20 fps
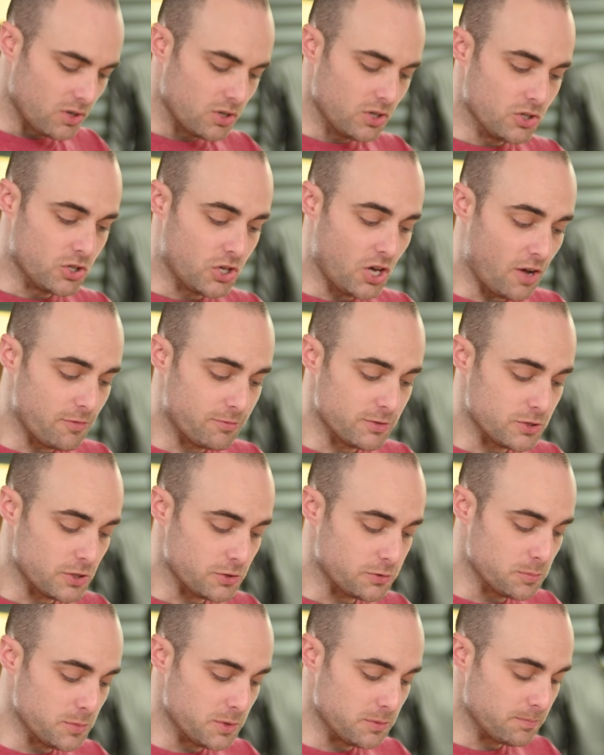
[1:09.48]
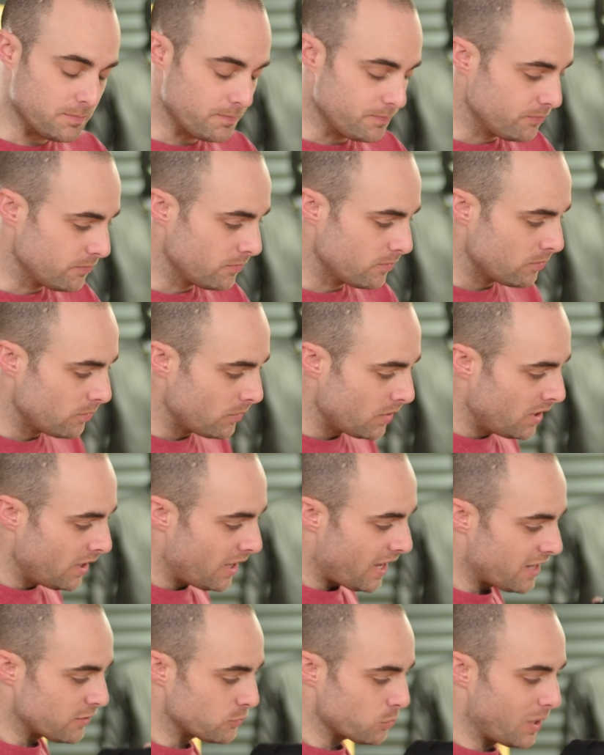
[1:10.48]
and cuff adjustment,
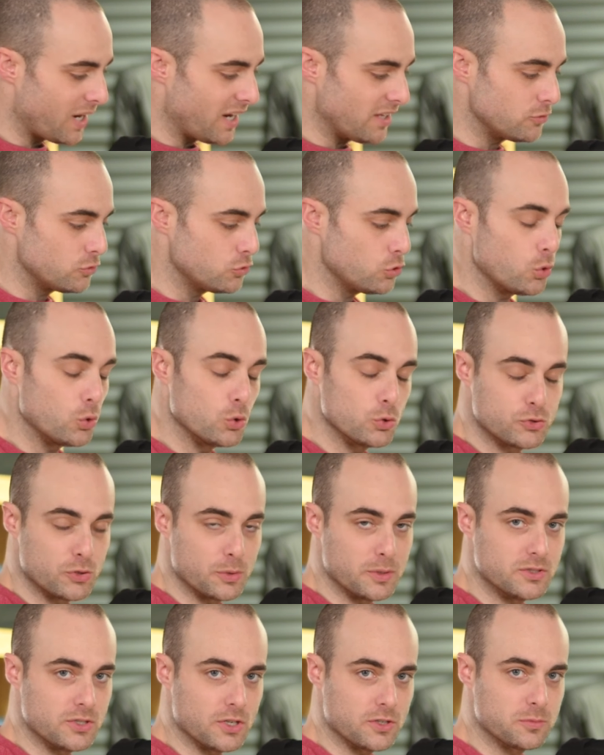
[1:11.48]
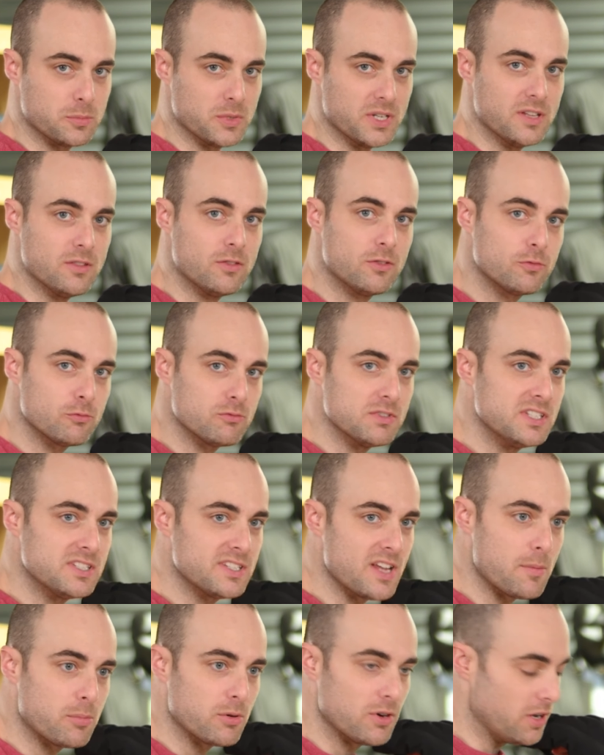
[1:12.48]
as well as torso adjustment in three
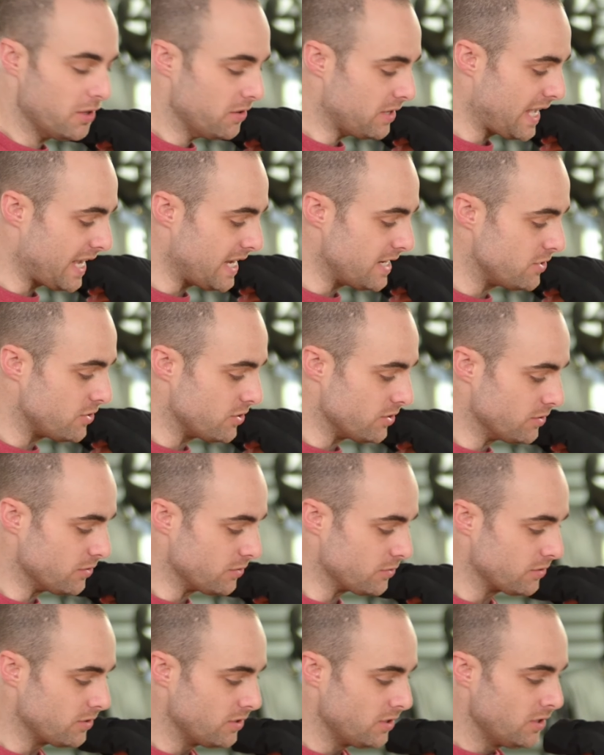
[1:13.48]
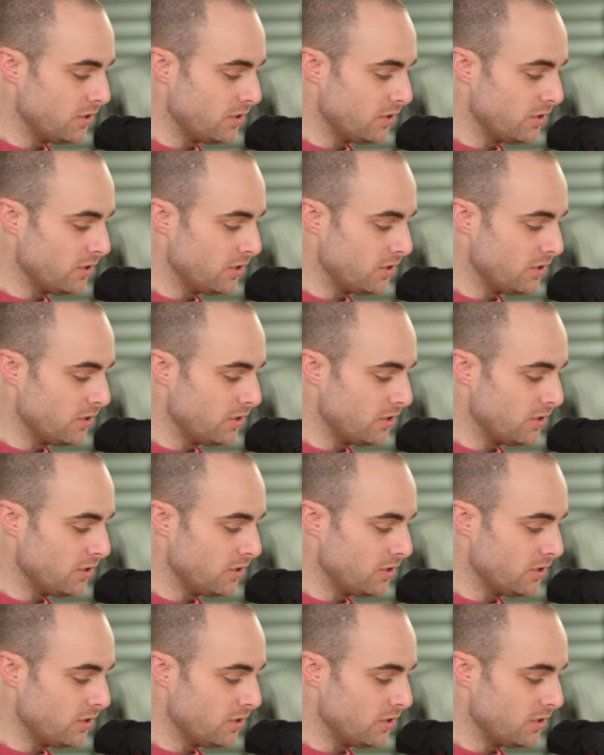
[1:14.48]
separate locations